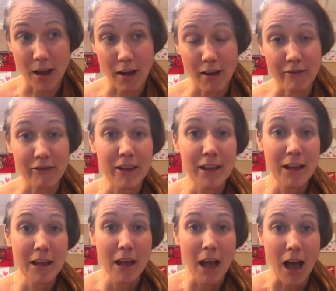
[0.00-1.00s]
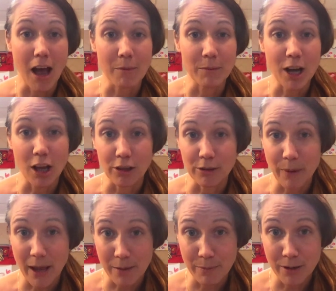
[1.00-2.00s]
of colored
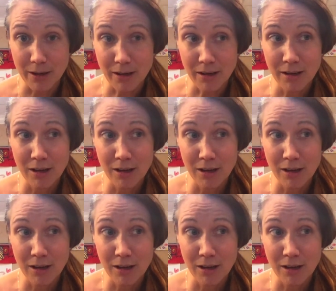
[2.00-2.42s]
paper.